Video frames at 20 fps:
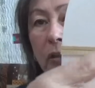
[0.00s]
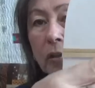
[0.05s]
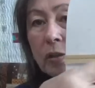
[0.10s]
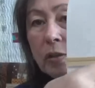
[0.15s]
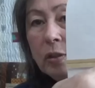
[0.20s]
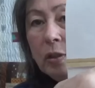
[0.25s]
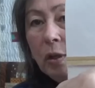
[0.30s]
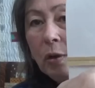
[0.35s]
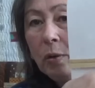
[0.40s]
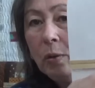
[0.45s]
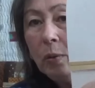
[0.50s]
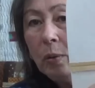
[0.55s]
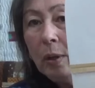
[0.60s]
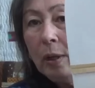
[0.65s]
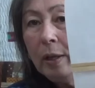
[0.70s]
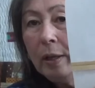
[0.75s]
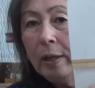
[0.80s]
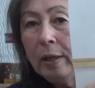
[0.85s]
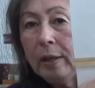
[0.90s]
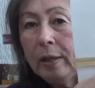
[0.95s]
So
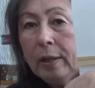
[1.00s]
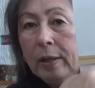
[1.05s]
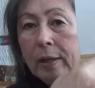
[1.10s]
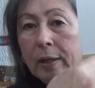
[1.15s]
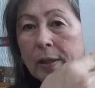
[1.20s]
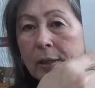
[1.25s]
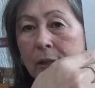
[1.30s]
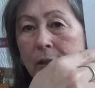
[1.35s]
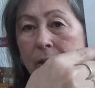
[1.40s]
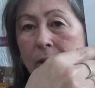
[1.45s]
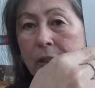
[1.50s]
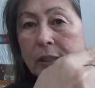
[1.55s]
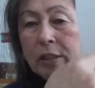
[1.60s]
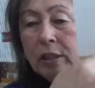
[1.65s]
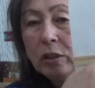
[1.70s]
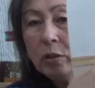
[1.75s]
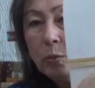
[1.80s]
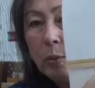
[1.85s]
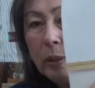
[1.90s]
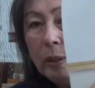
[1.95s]
this
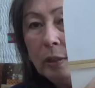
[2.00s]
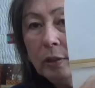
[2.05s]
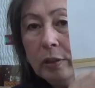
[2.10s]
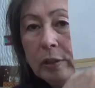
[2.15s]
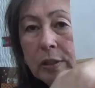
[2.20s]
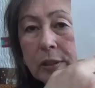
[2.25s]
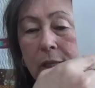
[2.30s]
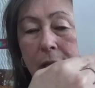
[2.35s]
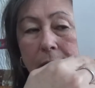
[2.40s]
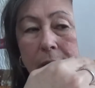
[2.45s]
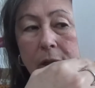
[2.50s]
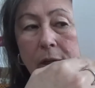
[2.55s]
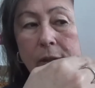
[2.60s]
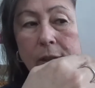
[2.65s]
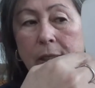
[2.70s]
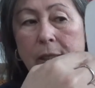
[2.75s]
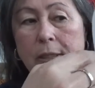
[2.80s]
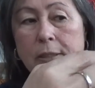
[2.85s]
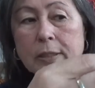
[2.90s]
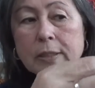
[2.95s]
is what it looks like on
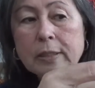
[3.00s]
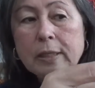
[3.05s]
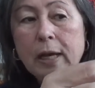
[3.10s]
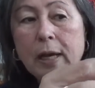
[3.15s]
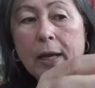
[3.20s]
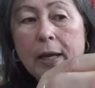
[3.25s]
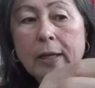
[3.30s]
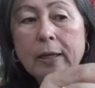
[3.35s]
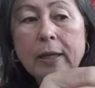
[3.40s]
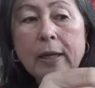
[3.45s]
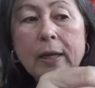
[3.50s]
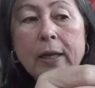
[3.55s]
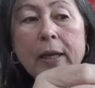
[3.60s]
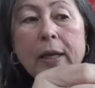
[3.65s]
the inside.